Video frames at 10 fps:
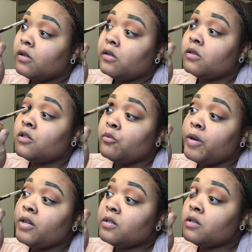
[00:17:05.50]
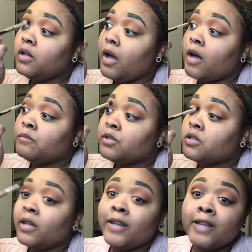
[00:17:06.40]
So basically, I'm just
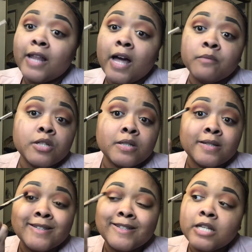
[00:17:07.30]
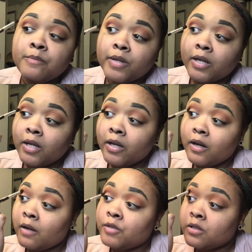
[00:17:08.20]
deepening it.
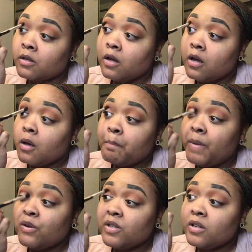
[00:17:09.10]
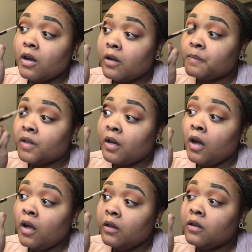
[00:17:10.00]
I'm just building up the
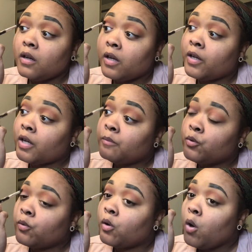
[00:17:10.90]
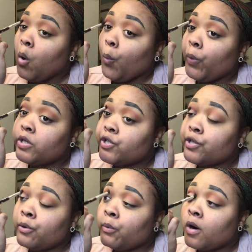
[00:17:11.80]
color, and I'm doing
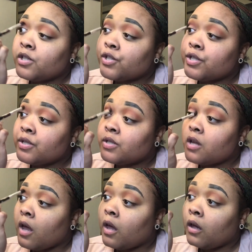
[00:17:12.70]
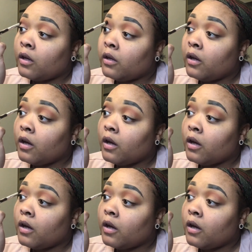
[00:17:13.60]
windshield washes and